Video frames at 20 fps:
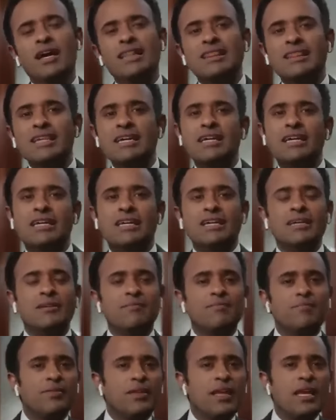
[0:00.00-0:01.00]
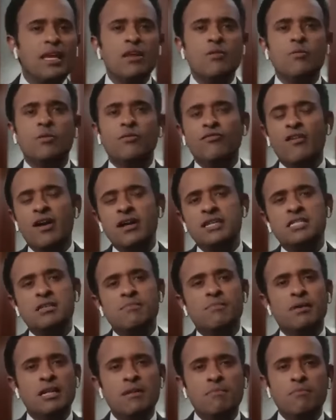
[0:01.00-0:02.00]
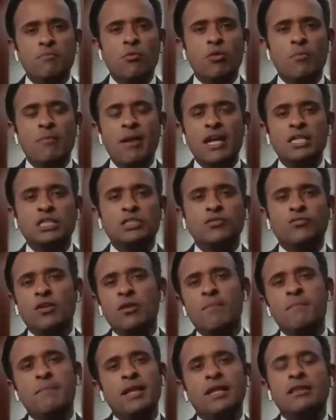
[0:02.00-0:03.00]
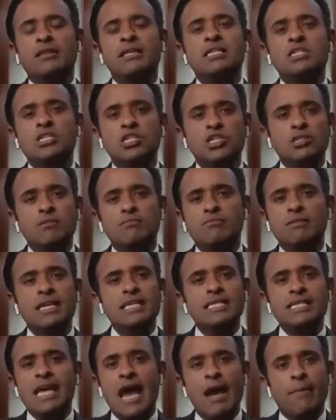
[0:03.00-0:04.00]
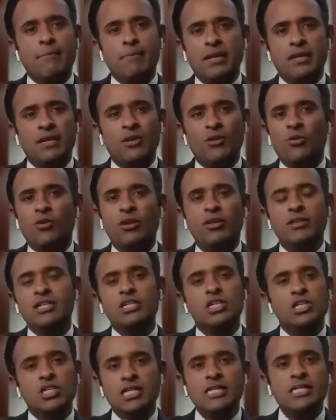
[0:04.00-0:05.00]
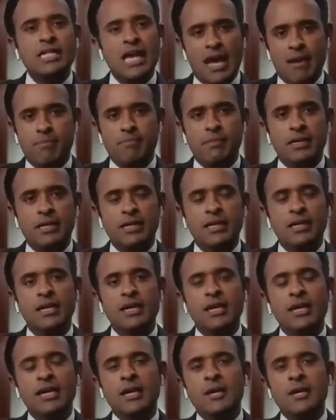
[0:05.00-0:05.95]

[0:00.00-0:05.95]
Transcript: I think he would find somebody more matched for him, but at least he's happy, or at least she's happy.